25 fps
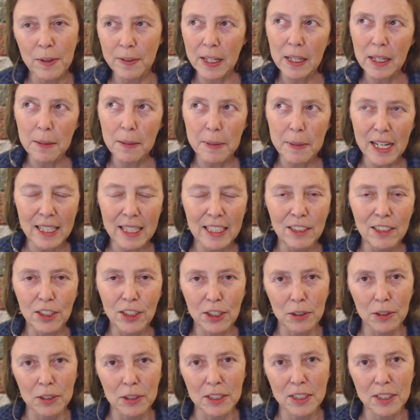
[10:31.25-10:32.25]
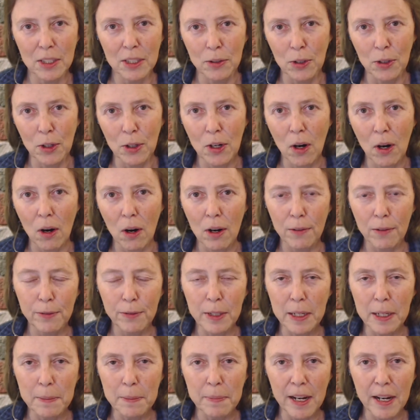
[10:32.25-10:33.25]
Think about insurance on your car. If
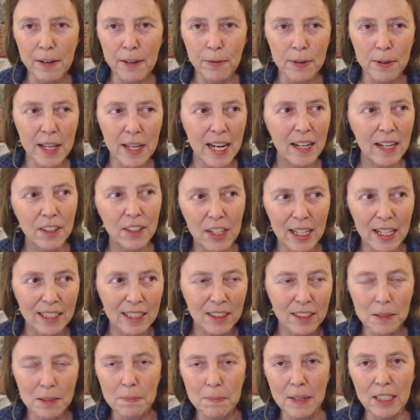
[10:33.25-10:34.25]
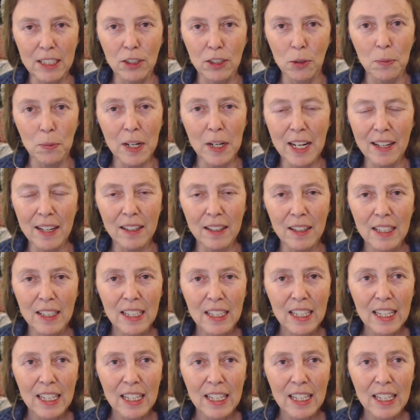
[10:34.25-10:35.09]
you didn't pay for that and you had some major wreck,